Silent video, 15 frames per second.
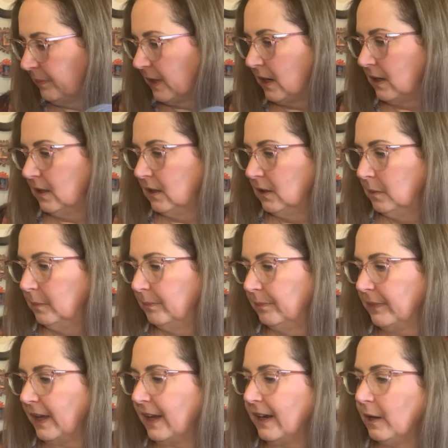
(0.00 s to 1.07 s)
And
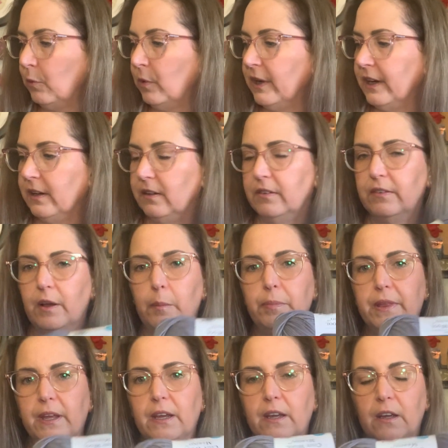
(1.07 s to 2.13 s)
I wanted
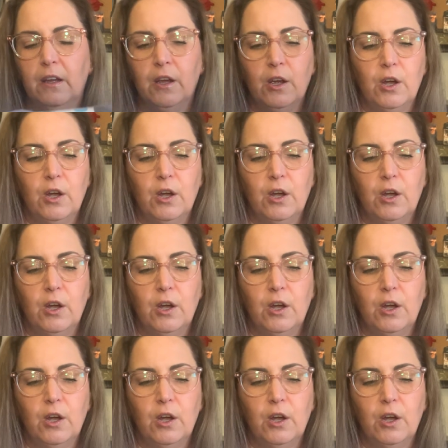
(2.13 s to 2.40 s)
something